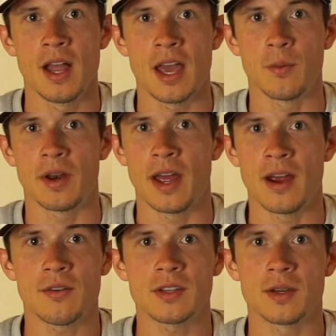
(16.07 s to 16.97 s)
And
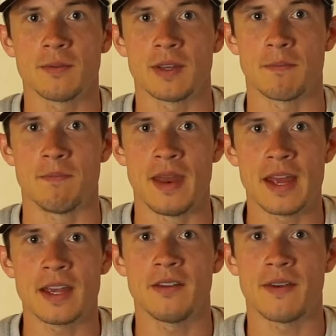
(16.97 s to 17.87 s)
whenever something
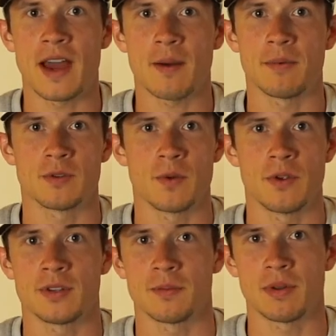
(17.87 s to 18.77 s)
negative happens, whether
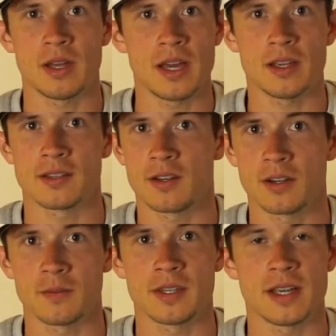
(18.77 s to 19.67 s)
it's a play, a
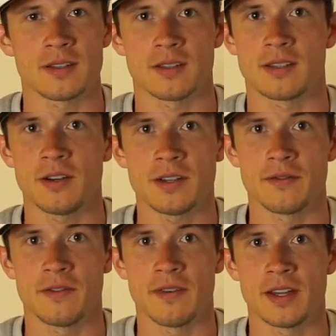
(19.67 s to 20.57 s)
circumstance, a series
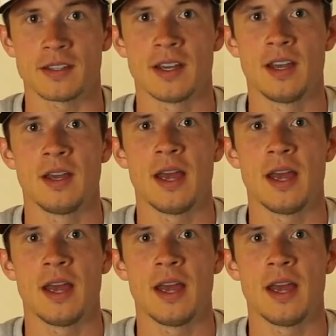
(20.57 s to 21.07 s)
of events,